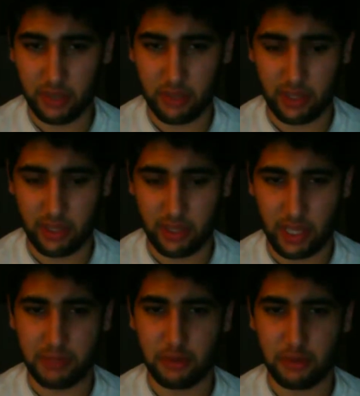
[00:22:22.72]
the
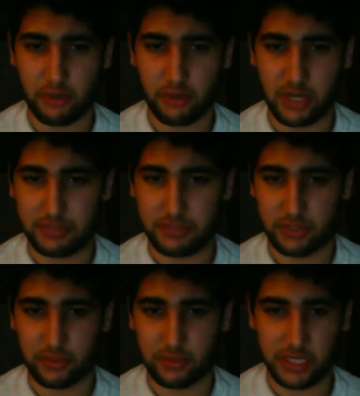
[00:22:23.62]
helping program to
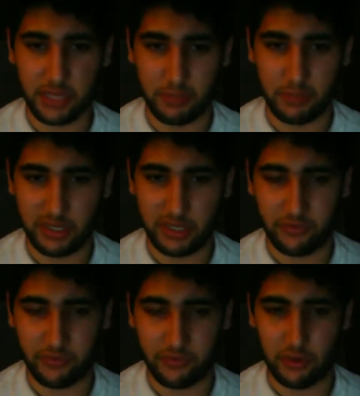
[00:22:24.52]
mostly get money
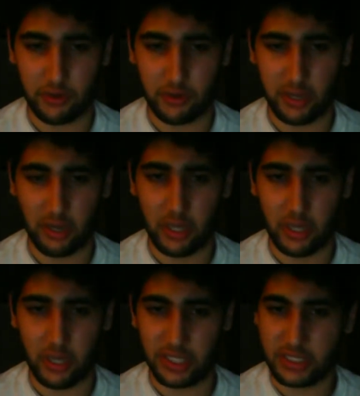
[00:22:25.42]
for
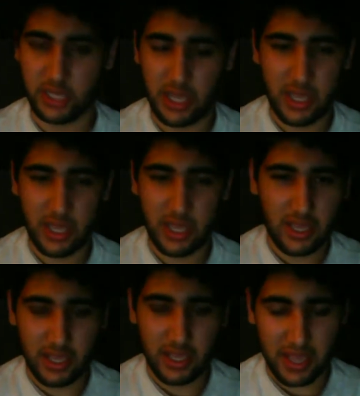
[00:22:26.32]
college.
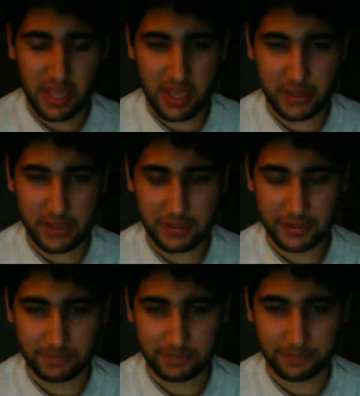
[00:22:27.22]
And